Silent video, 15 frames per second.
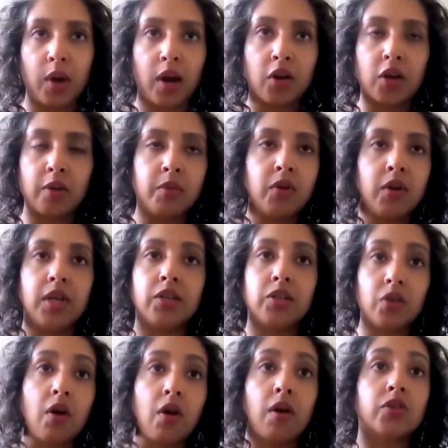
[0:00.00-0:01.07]
the way our
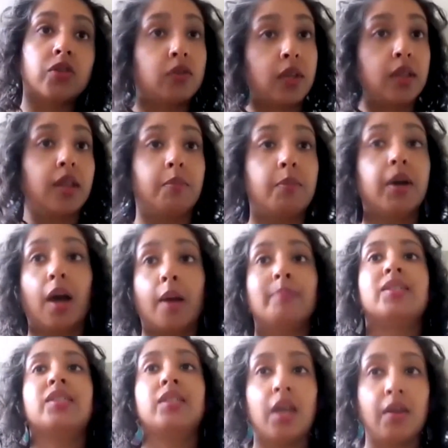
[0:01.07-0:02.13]
communities are so that they
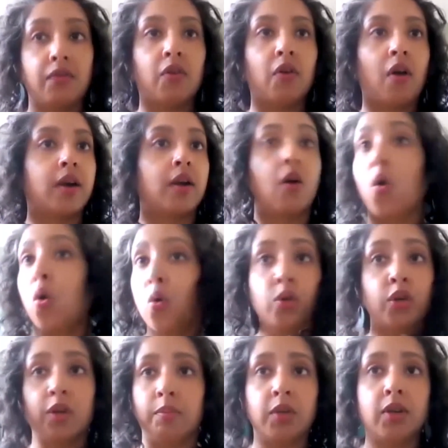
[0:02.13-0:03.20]
become safer on a
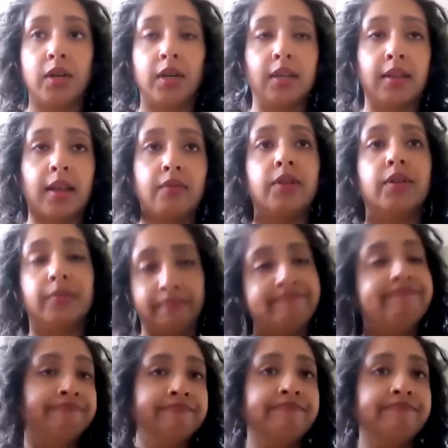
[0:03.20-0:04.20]
whole community level.